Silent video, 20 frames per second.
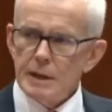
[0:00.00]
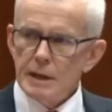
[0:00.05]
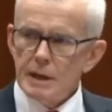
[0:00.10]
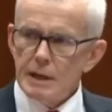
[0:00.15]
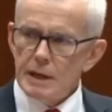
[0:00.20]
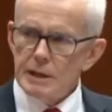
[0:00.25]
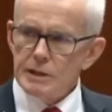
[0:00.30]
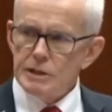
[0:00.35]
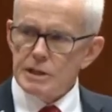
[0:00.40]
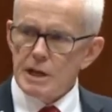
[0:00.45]

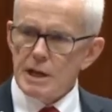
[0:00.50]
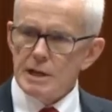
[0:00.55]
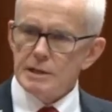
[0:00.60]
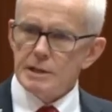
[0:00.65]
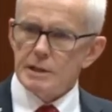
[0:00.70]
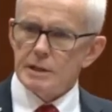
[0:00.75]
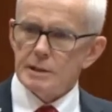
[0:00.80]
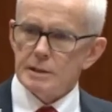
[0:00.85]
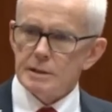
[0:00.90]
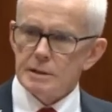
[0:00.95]

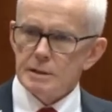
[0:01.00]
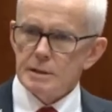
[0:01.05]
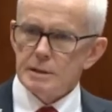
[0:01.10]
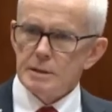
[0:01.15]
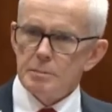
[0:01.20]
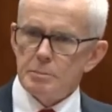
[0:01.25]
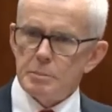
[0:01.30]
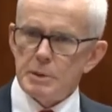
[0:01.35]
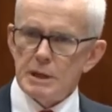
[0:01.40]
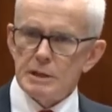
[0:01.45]
Agenda
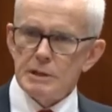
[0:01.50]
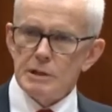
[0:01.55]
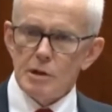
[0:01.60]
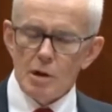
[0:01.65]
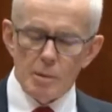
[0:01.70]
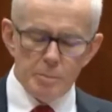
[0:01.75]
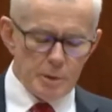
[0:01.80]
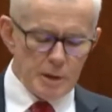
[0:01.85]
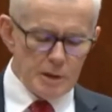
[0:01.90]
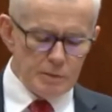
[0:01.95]
being the
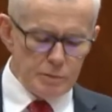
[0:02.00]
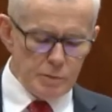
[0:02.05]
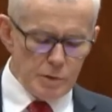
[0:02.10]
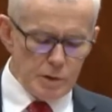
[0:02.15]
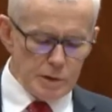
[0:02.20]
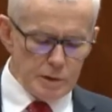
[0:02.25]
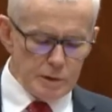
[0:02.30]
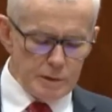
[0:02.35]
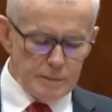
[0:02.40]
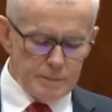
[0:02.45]
operative
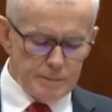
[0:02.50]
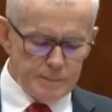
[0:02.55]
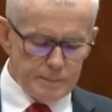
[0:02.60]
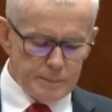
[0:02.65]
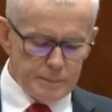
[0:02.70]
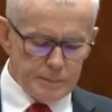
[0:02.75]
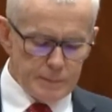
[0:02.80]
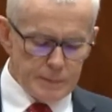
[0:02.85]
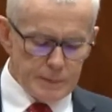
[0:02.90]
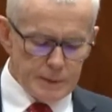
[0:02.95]
word.
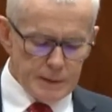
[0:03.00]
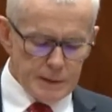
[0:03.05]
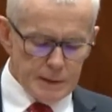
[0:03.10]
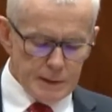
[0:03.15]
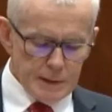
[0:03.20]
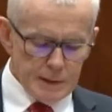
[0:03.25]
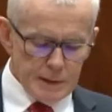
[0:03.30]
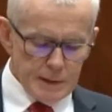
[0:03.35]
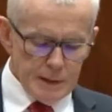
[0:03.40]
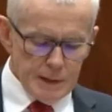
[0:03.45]

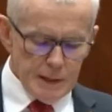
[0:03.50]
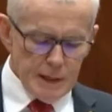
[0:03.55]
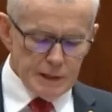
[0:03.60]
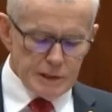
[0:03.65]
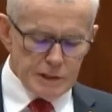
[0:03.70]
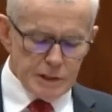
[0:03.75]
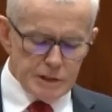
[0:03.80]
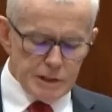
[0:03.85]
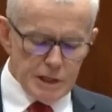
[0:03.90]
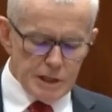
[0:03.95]
It
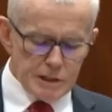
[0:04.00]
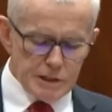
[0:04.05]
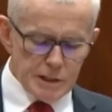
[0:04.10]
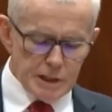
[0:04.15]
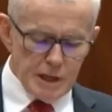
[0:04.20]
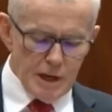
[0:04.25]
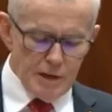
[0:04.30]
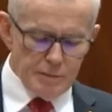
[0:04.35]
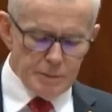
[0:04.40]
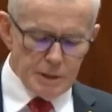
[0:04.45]
suggests the
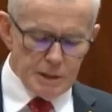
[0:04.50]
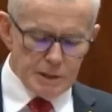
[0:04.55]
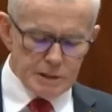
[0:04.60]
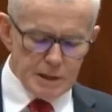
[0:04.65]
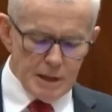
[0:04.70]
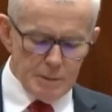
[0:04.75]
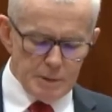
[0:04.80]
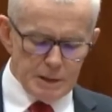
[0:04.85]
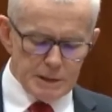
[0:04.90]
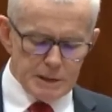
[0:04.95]
government is
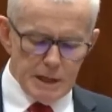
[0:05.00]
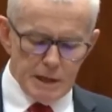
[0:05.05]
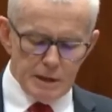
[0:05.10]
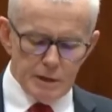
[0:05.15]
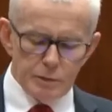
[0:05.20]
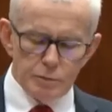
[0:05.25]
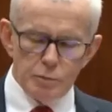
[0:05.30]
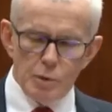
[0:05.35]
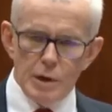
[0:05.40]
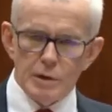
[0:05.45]
doubling down
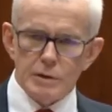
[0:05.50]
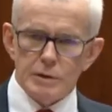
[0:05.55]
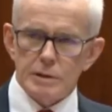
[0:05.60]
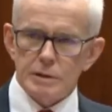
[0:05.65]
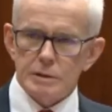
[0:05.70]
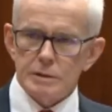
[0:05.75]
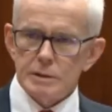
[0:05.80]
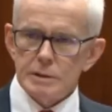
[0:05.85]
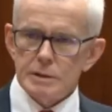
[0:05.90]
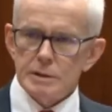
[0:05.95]
on woke
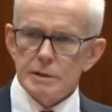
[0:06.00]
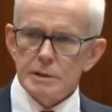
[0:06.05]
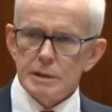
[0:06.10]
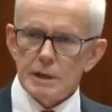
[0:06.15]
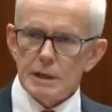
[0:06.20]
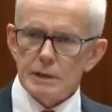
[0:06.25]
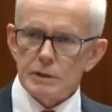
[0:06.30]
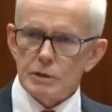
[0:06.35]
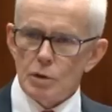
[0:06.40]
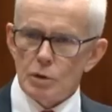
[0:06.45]

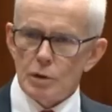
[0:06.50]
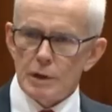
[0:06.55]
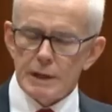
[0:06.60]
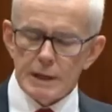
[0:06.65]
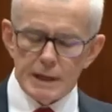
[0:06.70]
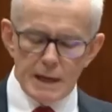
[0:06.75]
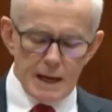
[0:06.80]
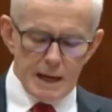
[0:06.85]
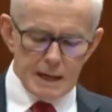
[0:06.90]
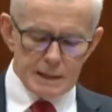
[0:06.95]
and calling it
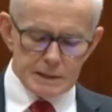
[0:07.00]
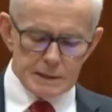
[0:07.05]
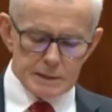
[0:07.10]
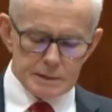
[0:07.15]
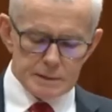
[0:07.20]
art.